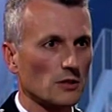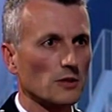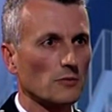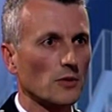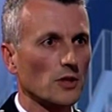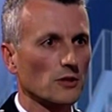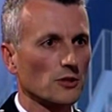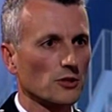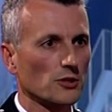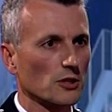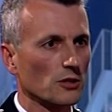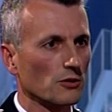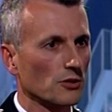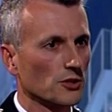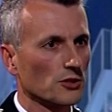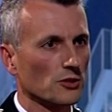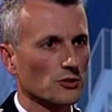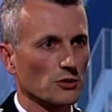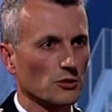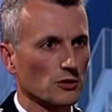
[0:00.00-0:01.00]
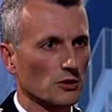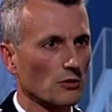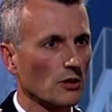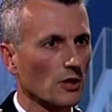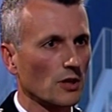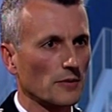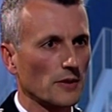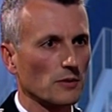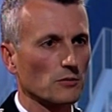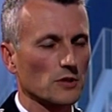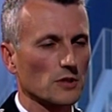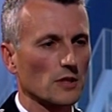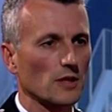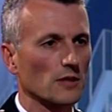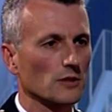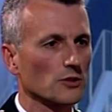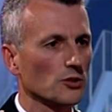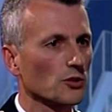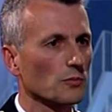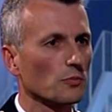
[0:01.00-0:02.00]
undermine the seriousness of the crime. That was
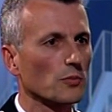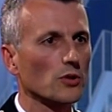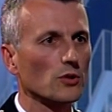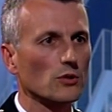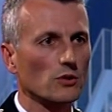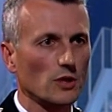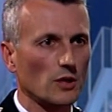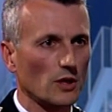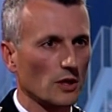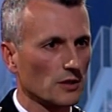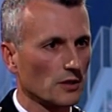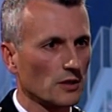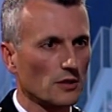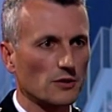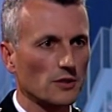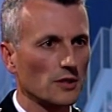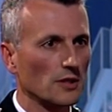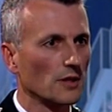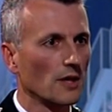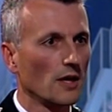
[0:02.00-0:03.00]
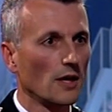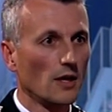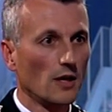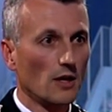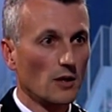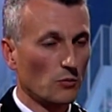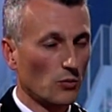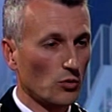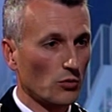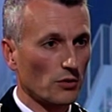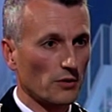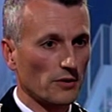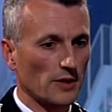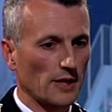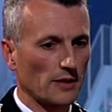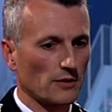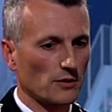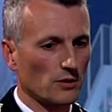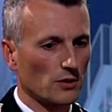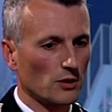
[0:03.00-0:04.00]
uh, just pure luck. Nothing more than
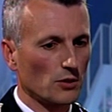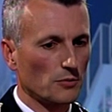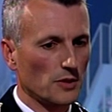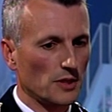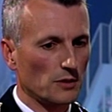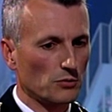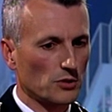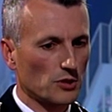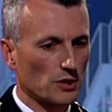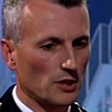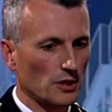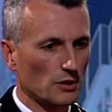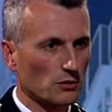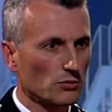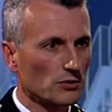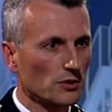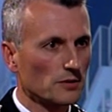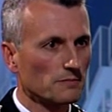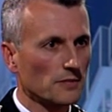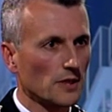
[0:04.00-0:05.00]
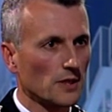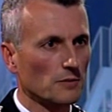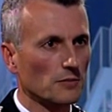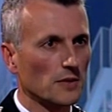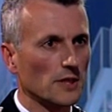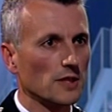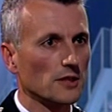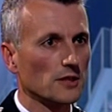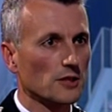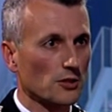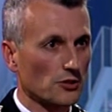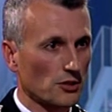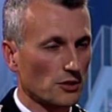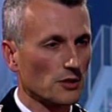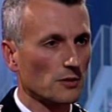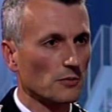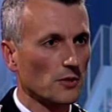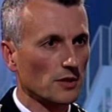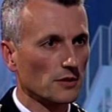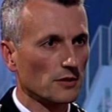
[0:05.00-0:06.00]
that, that nobody was killed, um, and it does
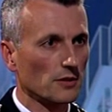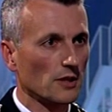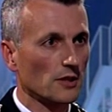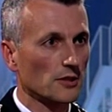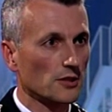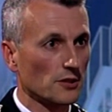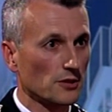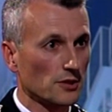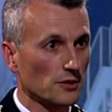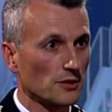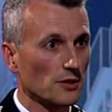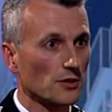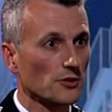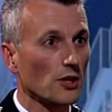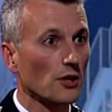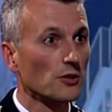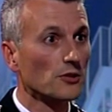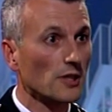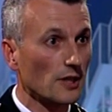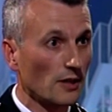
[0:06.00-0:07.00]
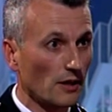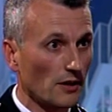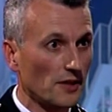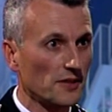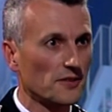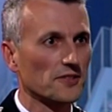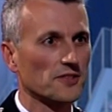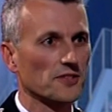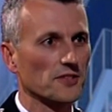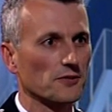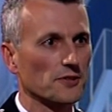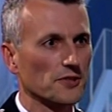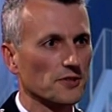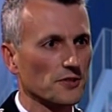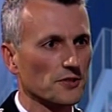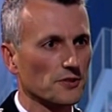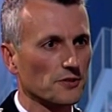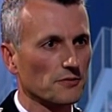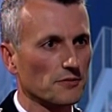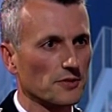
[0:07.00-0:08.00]
undermine uh, does underline the
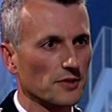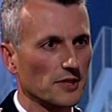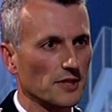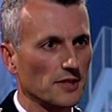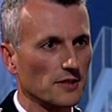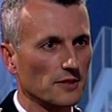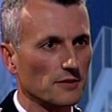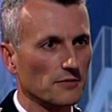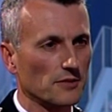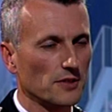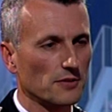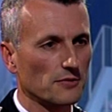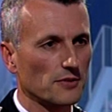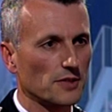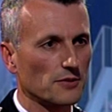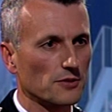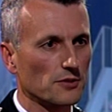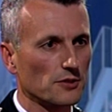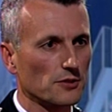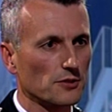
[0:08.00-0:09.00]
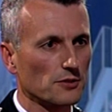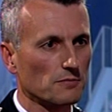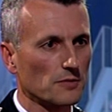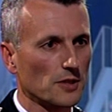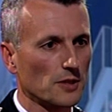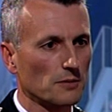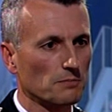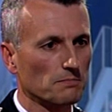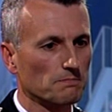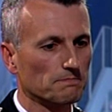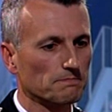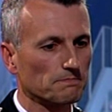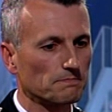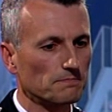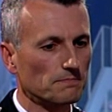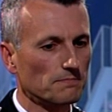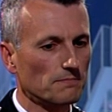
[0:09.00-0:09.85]
seriousness of the of the offences. Um,